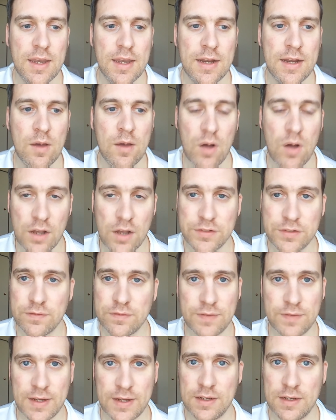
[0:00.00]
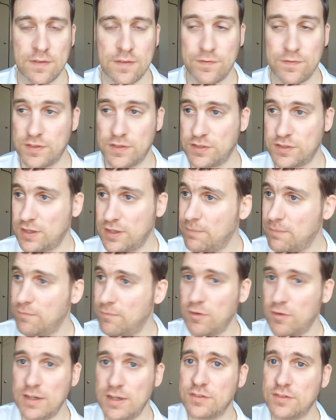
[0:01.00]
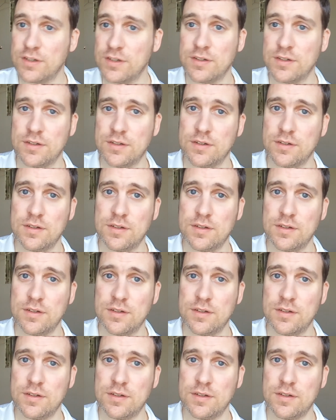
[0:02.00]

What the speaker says: You know, Arsene Wenger, for some reason,